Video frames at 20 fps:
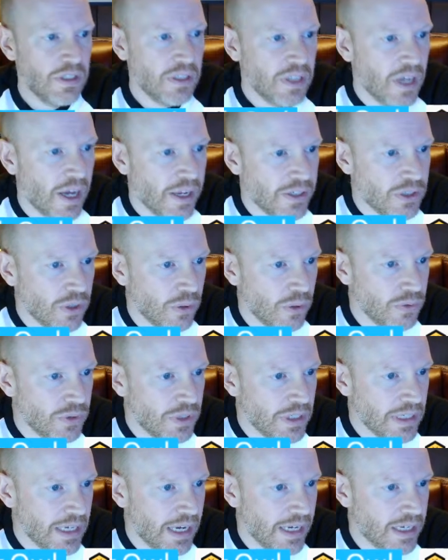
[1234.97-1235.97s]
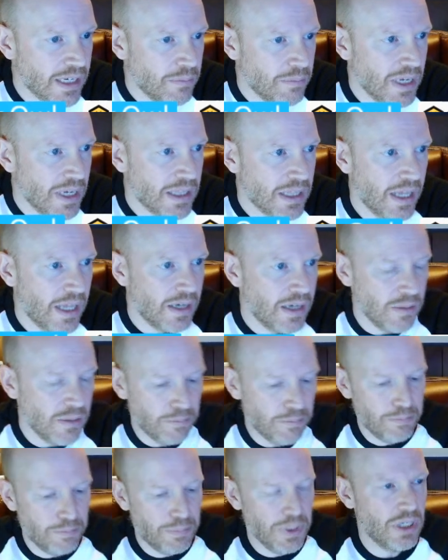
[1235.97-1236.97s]
I don't think I can make that any
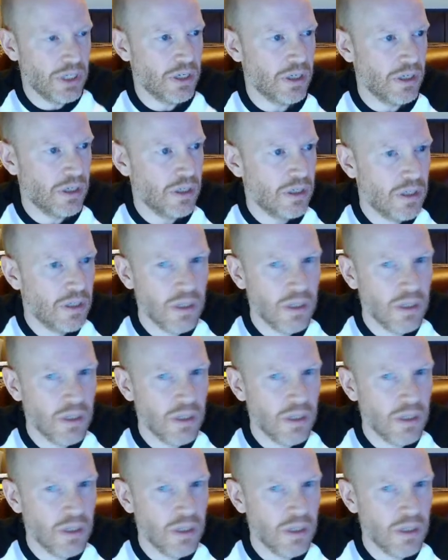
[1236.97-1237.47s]
bigger.